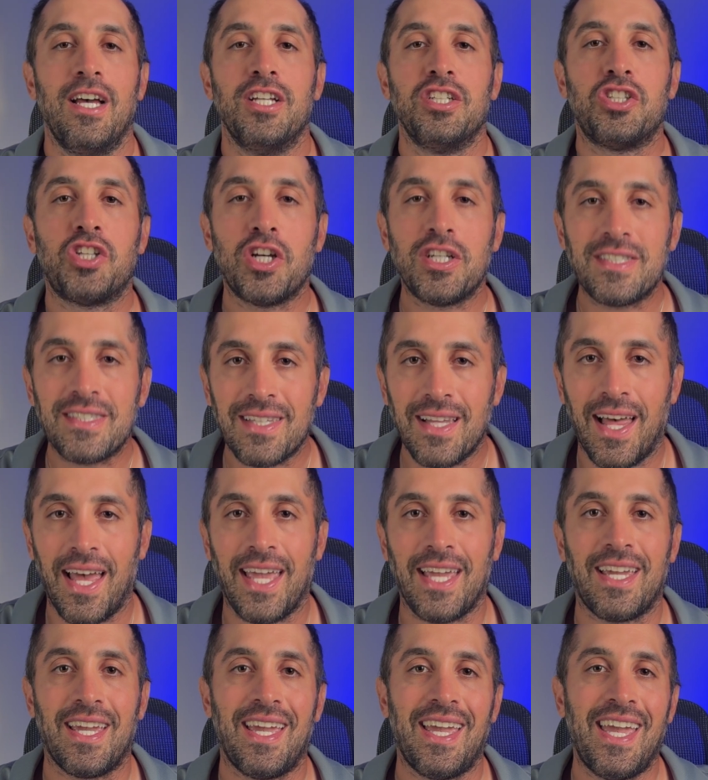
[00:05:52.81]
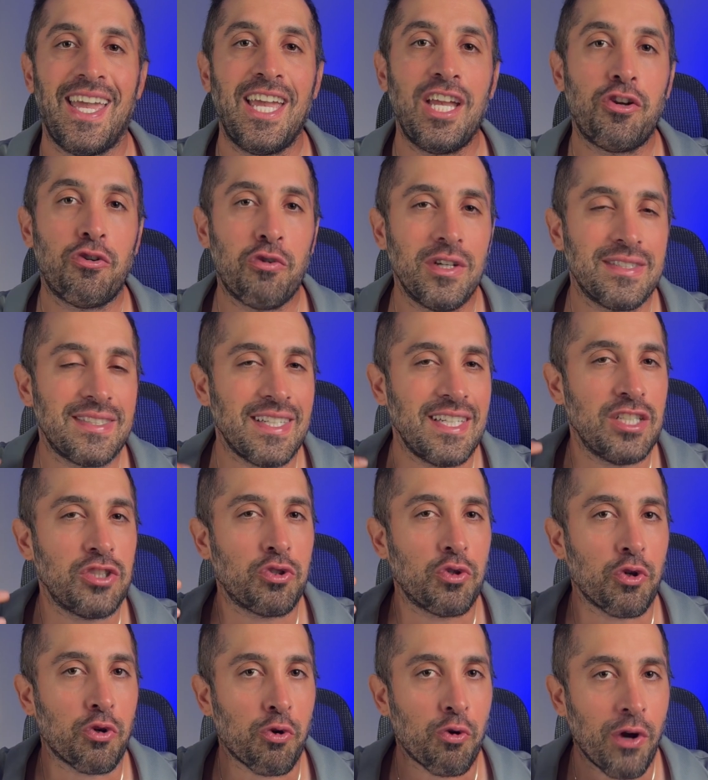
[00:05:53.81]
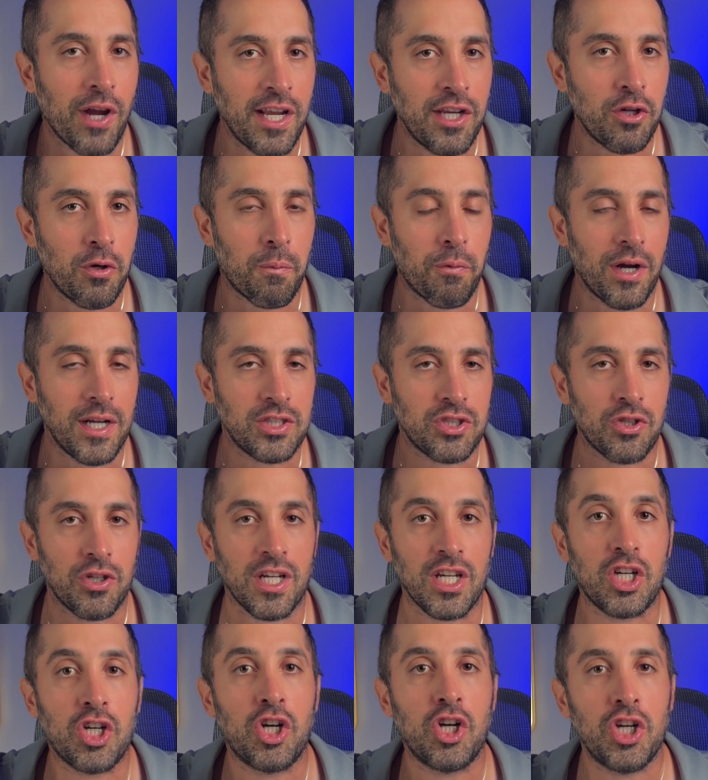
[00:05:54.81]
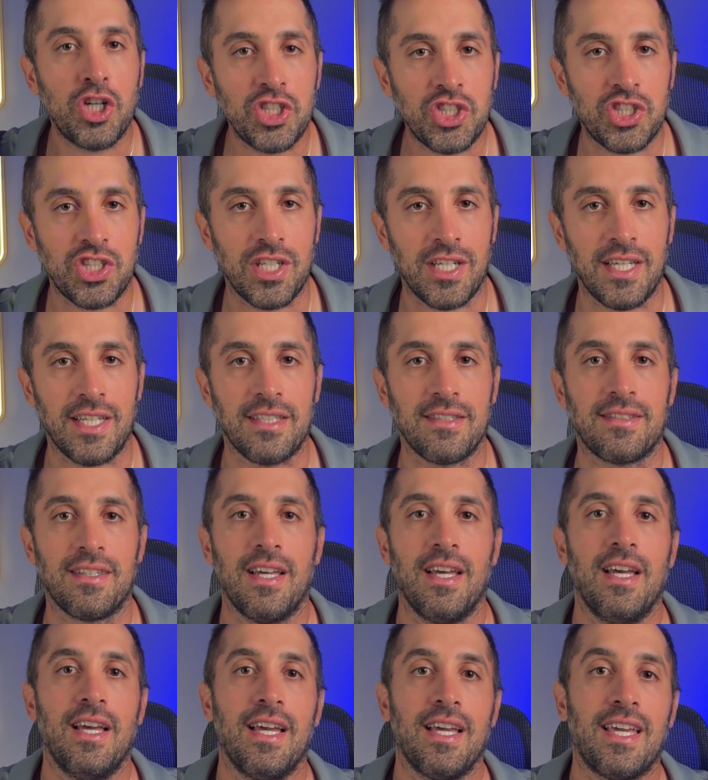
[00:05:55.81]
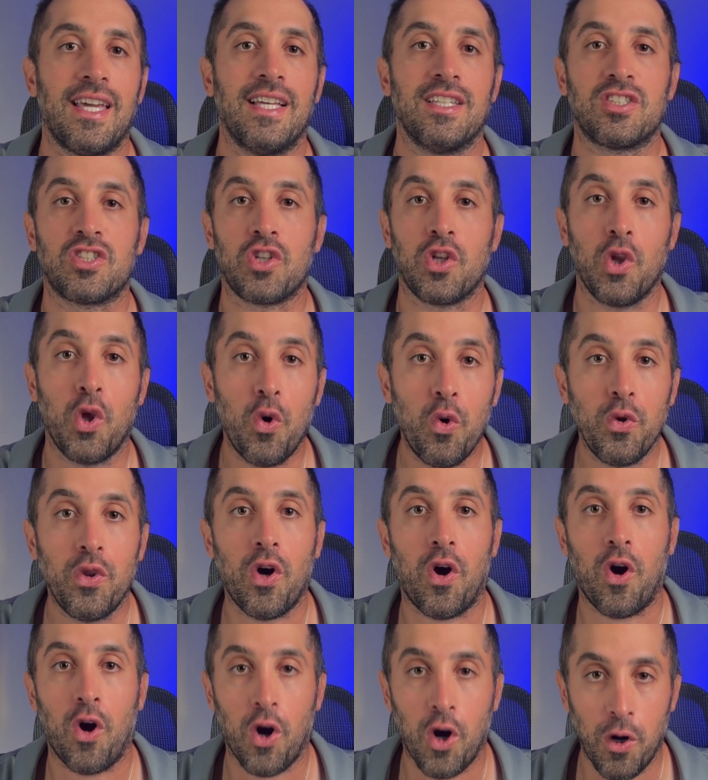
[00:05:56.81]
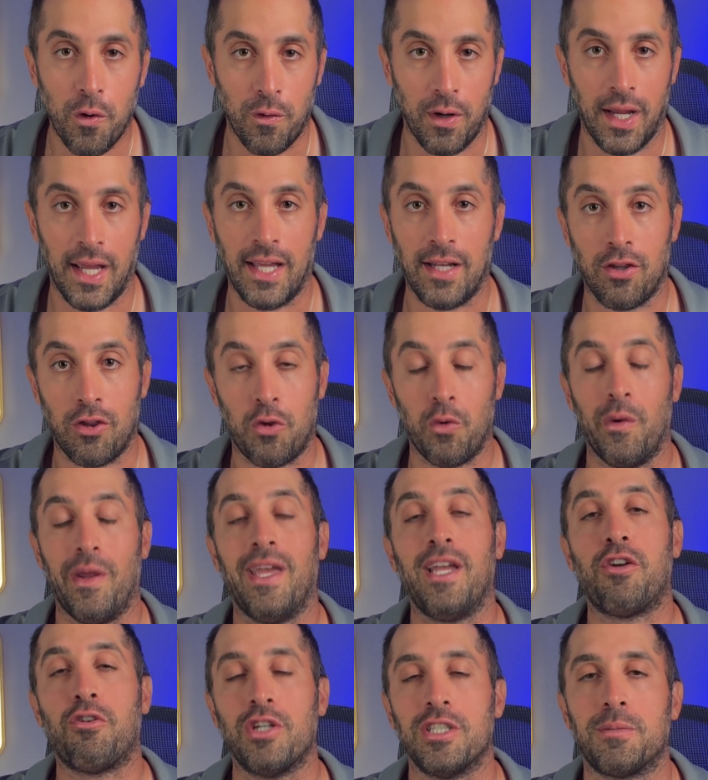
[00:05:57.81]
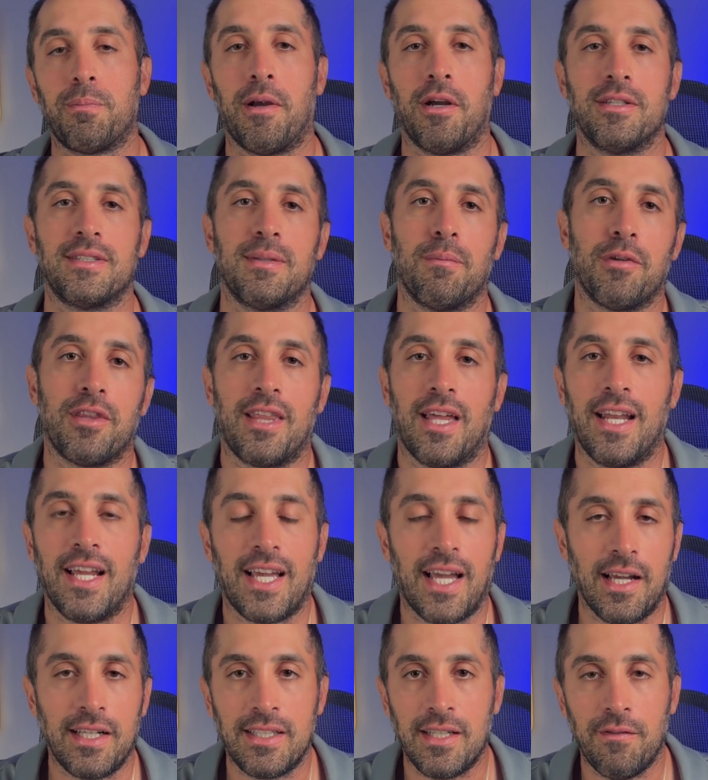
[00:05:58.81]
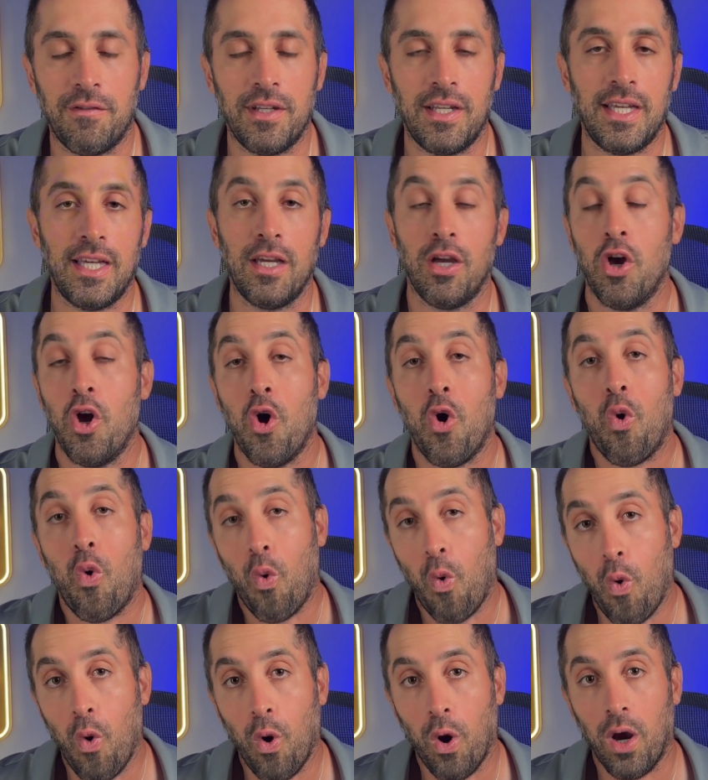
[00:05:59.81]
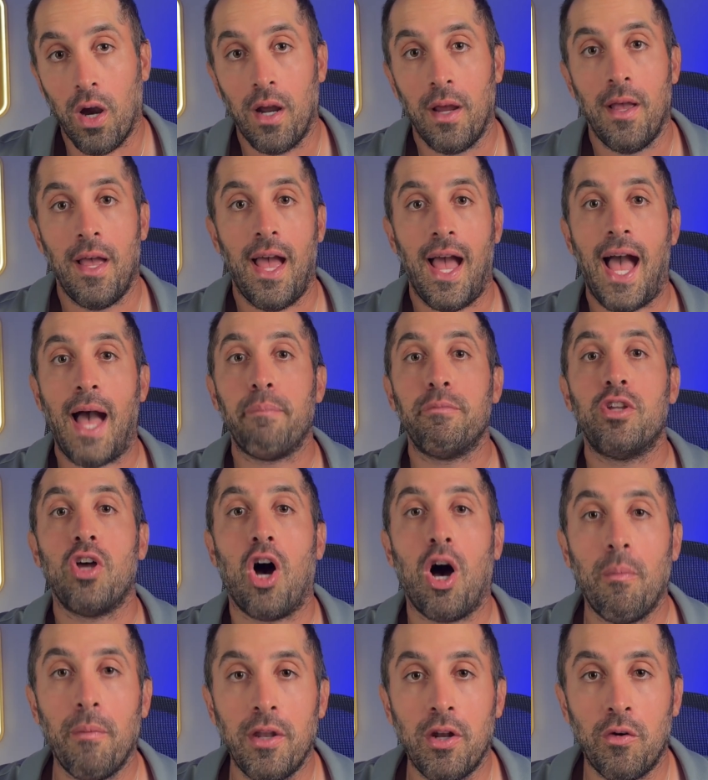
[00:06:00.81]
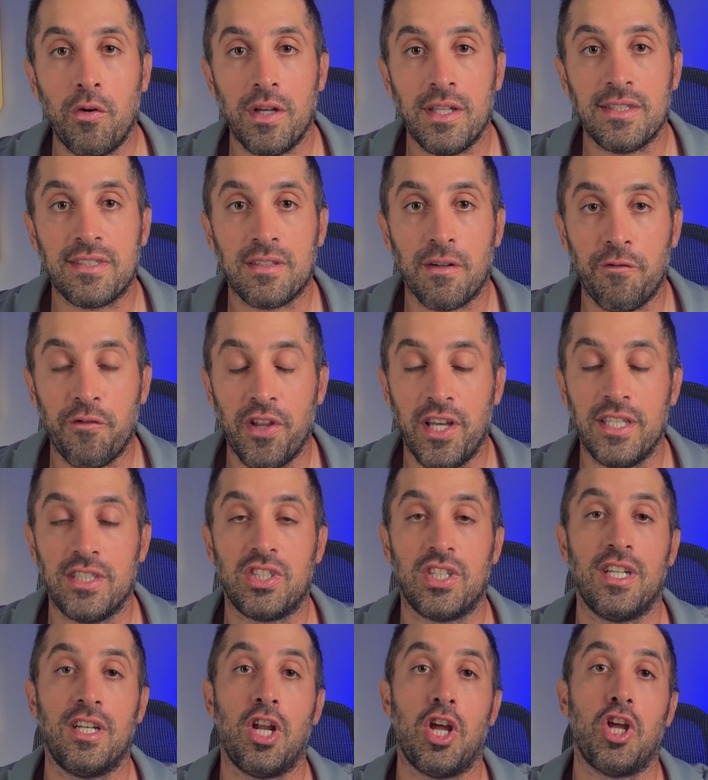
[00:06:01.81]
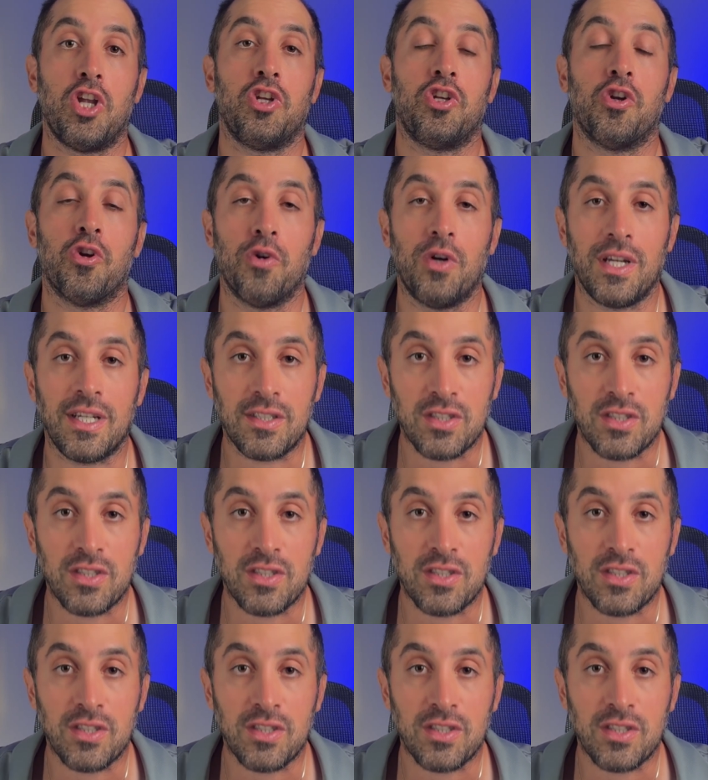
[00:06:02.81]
Just like increased intracranial pressure in Cushing's can slow the heart rate through increased parasympathetic activity, or abdominal insufflation during